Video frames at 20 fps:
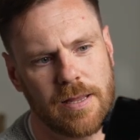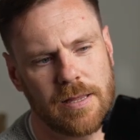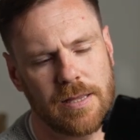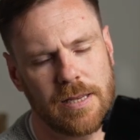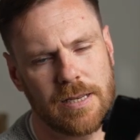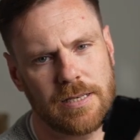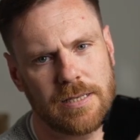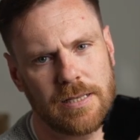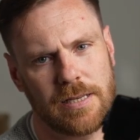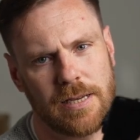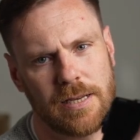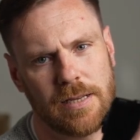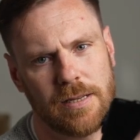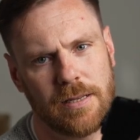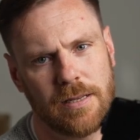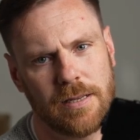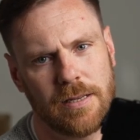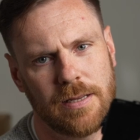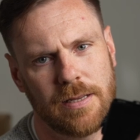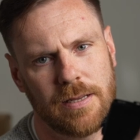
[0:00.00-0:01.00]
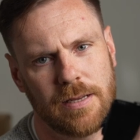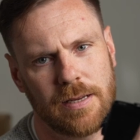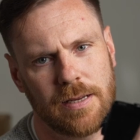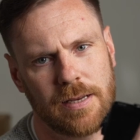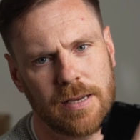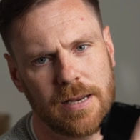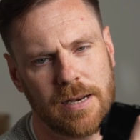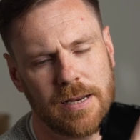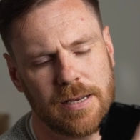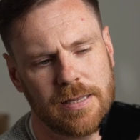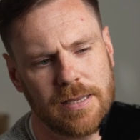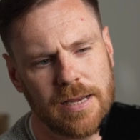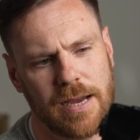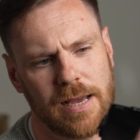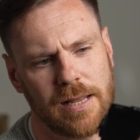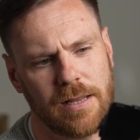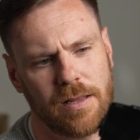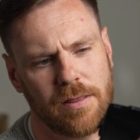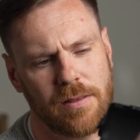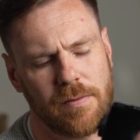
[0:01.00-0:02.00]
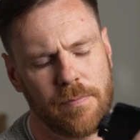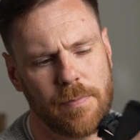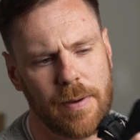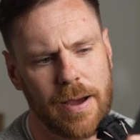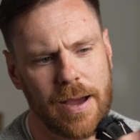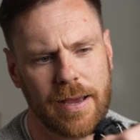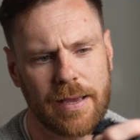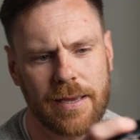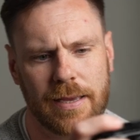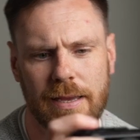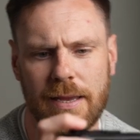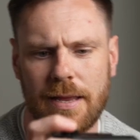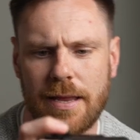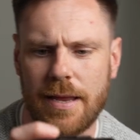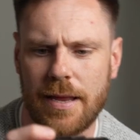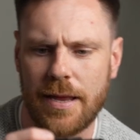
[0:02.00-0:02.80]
this little kind of dial on the back,